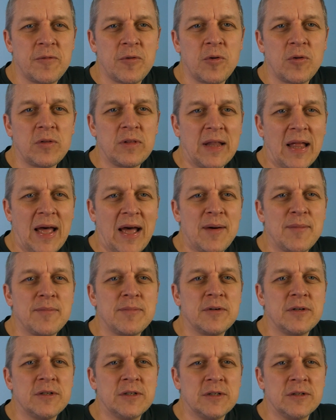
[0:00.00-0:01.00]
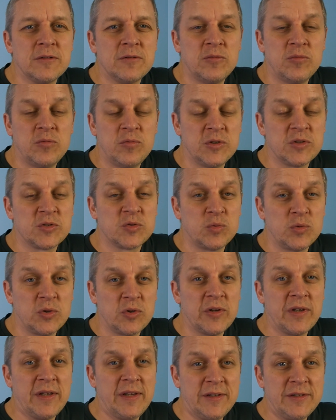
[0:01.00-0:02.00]
full lap of just
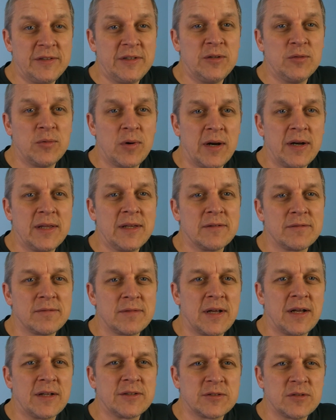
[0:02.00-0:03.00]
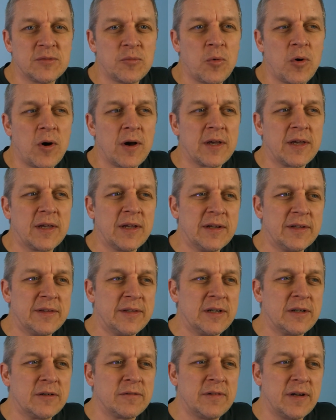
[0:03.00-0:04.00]
real easy running, if not some walking in
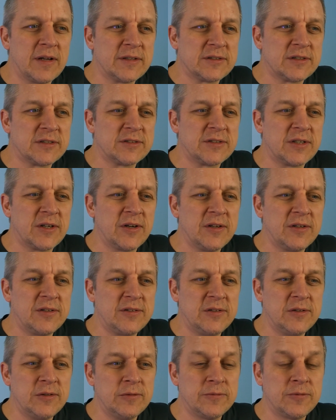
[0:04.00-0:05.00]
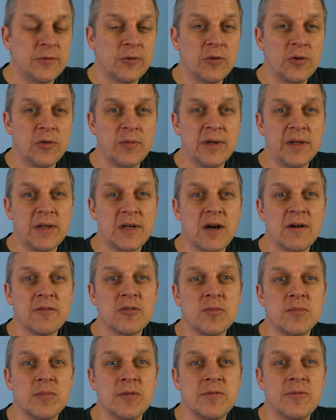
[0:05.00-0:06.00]
there if necessary, to fully
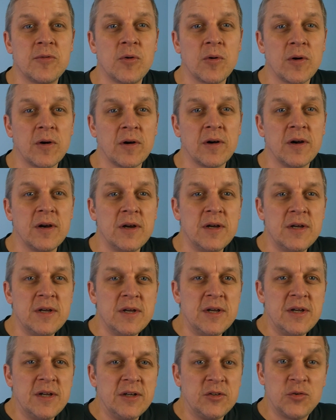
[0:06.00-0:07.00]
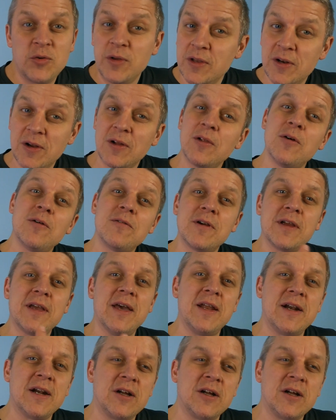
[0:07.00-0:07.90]
recover before doing it all over again.